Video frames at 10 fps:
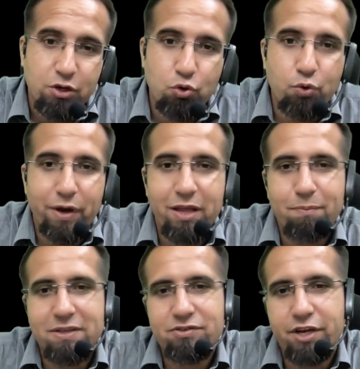220
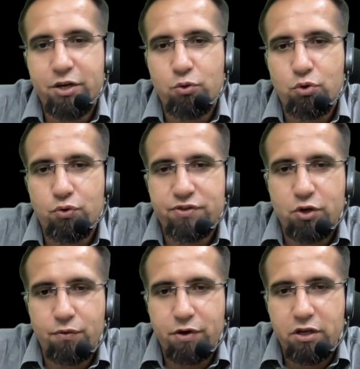plus
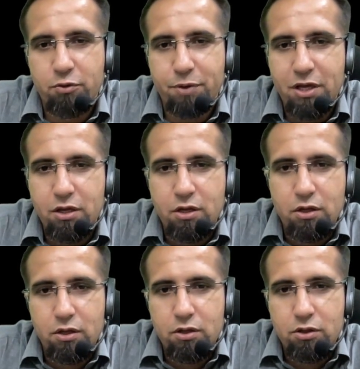3220 will give me
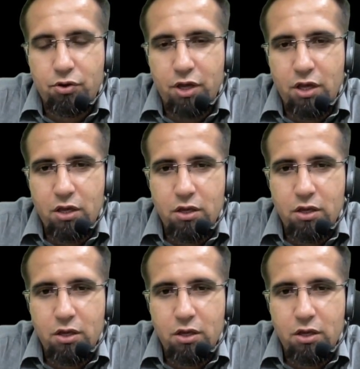3.